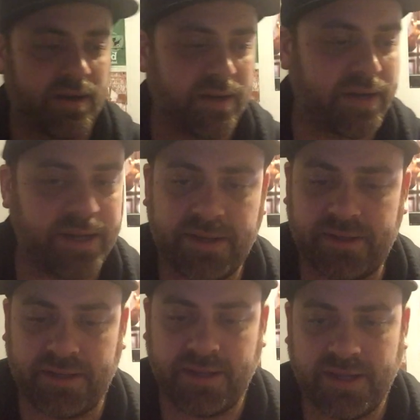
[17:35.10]
All right.
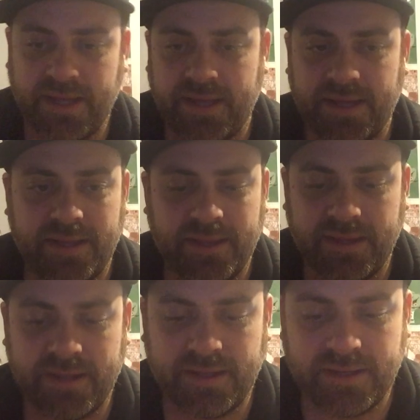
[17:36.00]

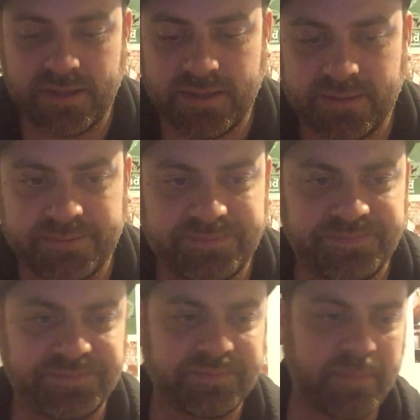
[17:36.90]
And then,
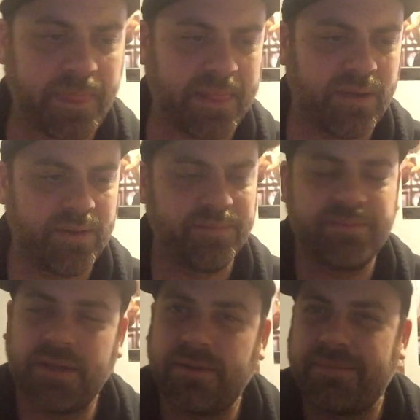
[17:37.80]
oh,
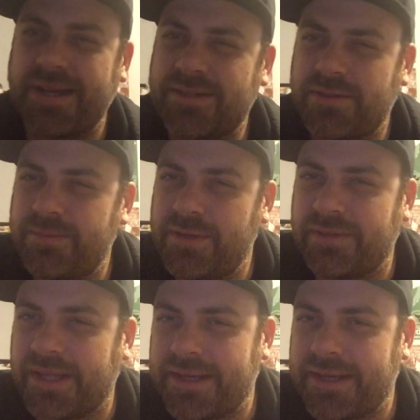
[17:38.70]
you know, back to removal.